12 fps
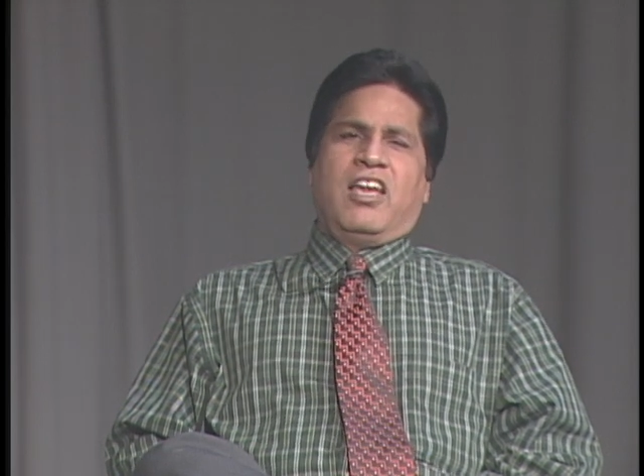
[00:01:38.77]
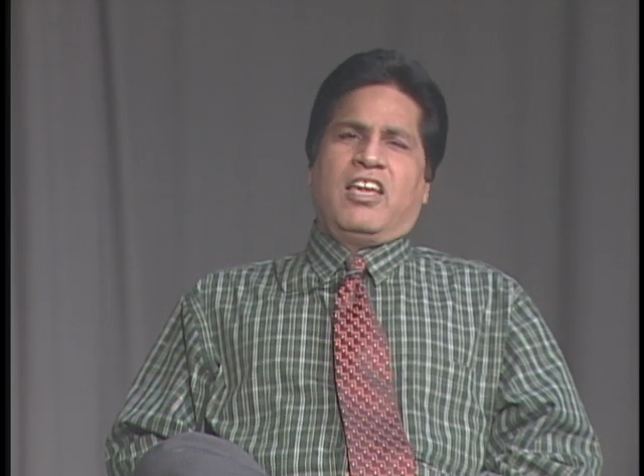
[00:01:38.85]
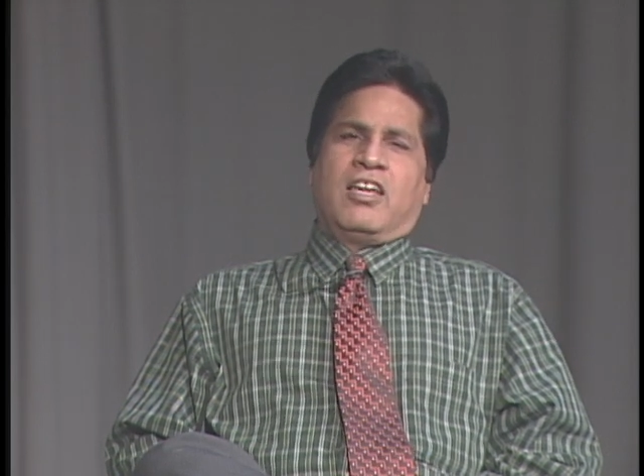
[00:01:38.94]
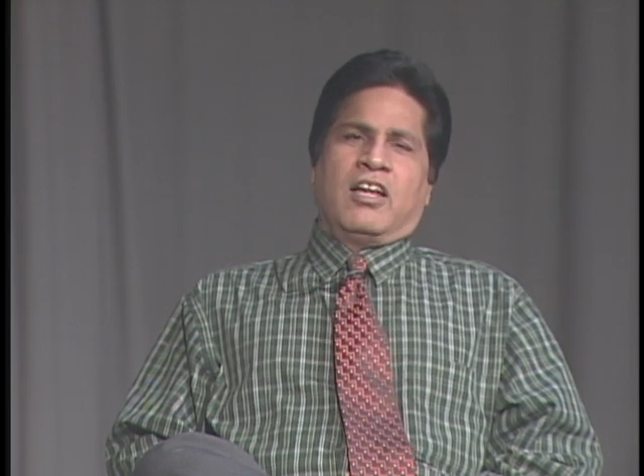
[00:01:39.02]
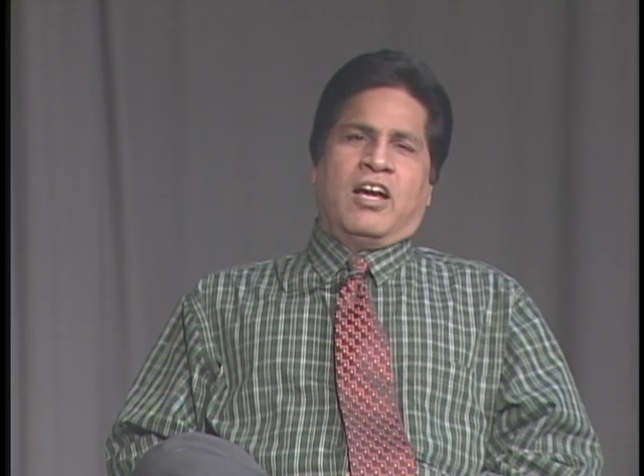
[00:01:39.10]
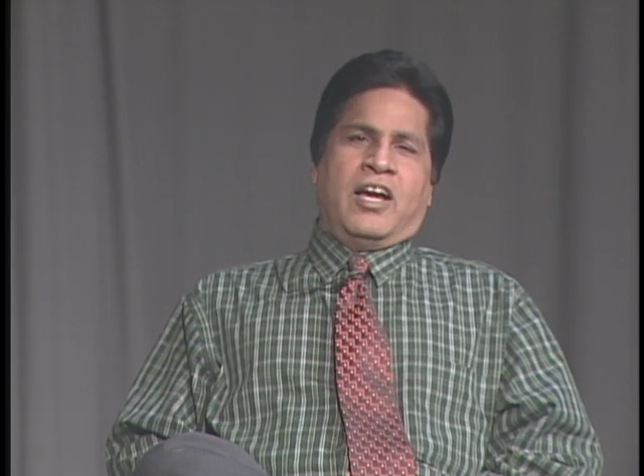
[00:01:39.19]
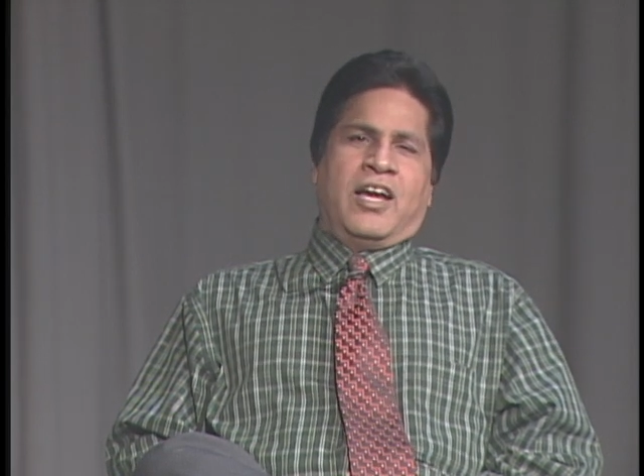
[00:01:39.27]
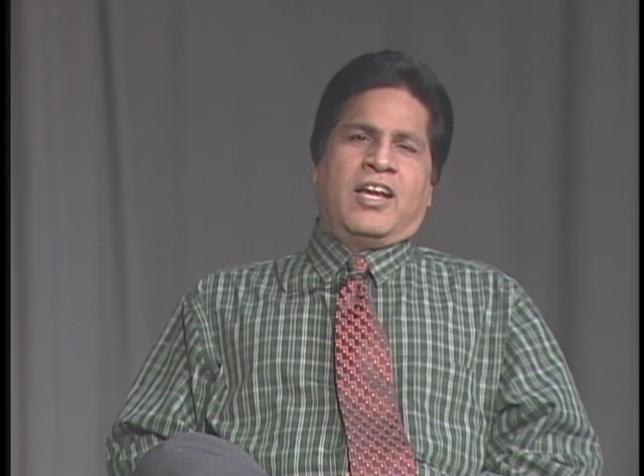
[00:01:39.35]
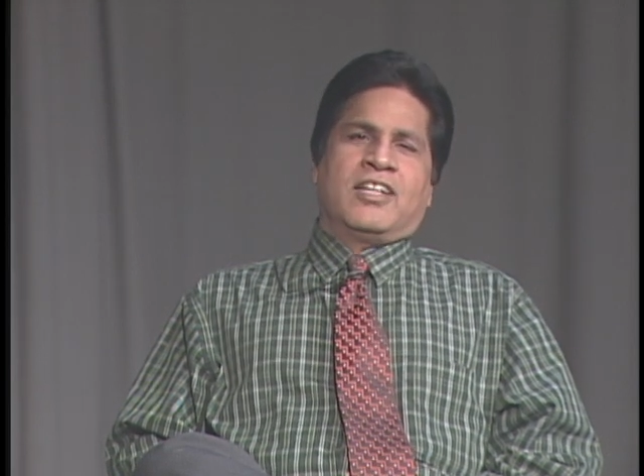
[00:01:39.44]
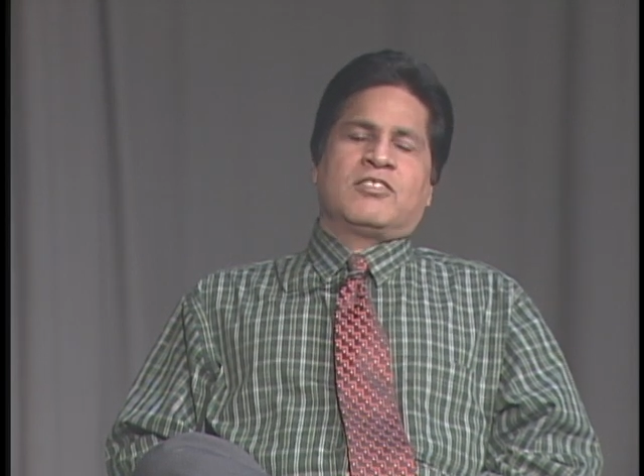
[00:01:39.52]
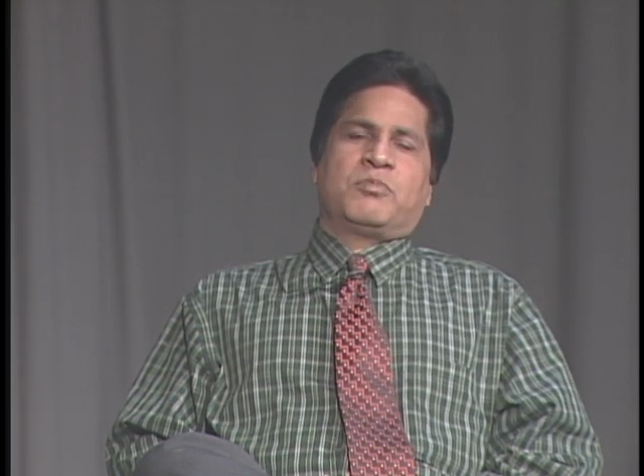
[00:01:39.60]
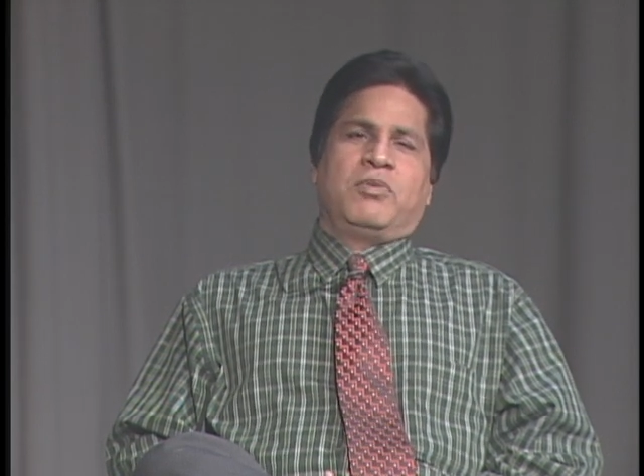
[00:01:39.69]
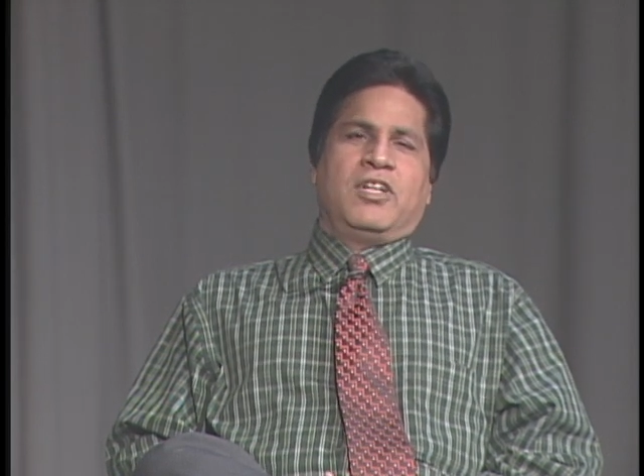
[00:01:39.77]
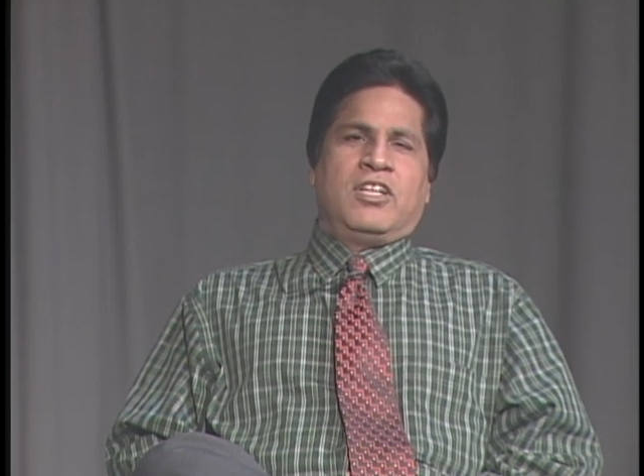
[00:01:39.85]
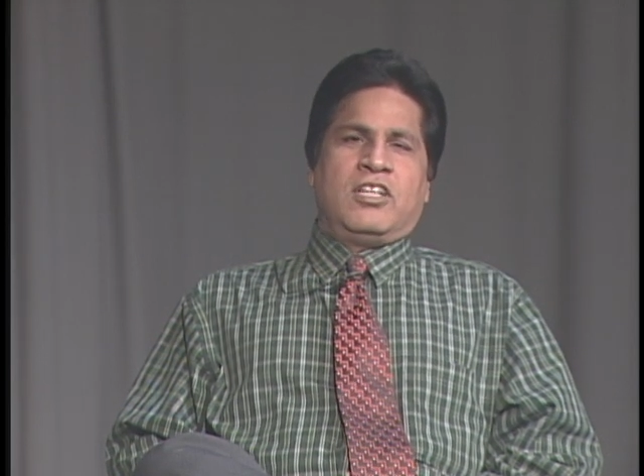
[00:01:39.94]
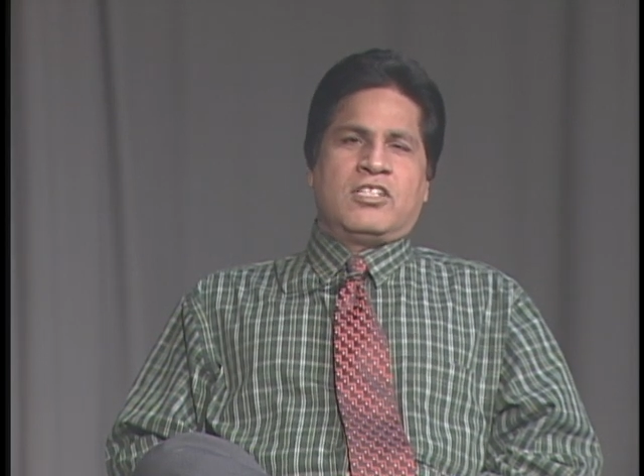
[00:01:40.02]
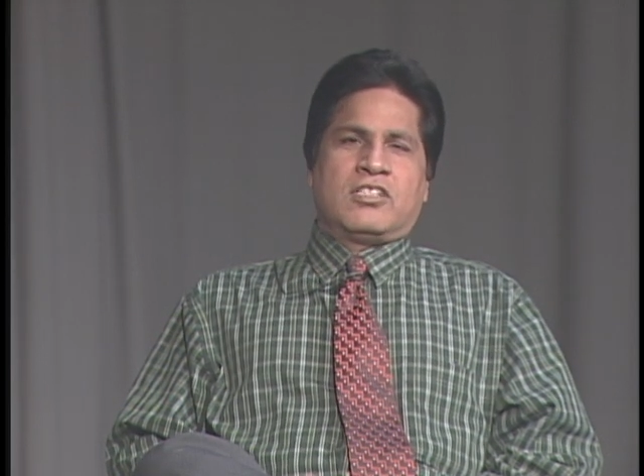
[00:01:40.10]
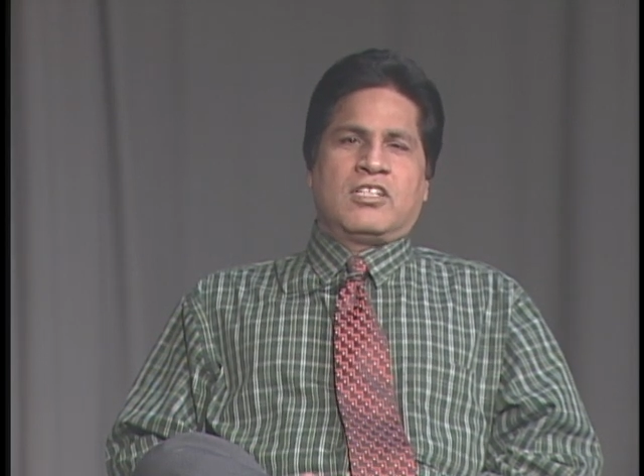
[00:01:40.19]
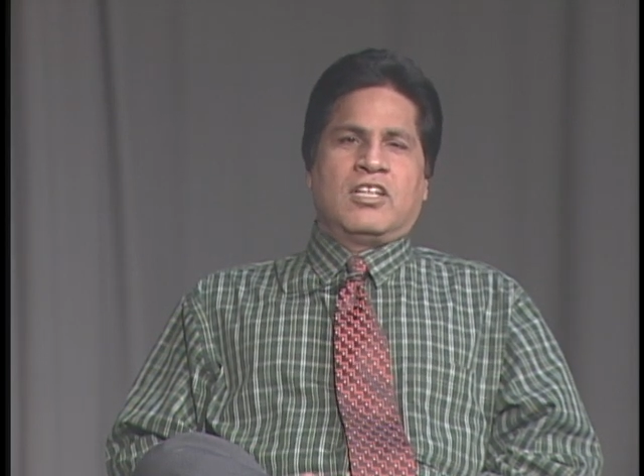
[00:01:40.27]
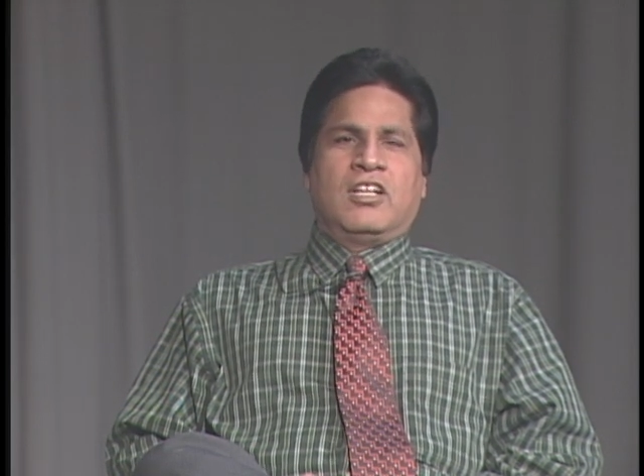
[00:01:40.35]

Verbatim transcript: Hey guys, please,